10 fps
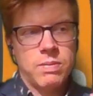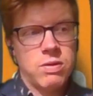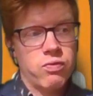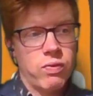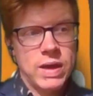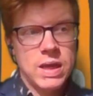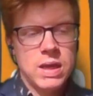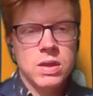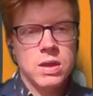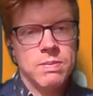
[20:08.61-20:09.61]
be
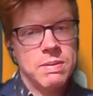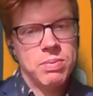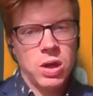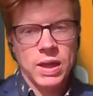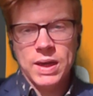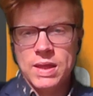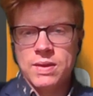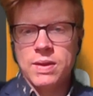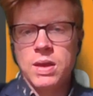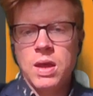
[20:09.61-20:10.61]
ready to be
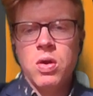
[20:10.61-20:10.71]
pollinated,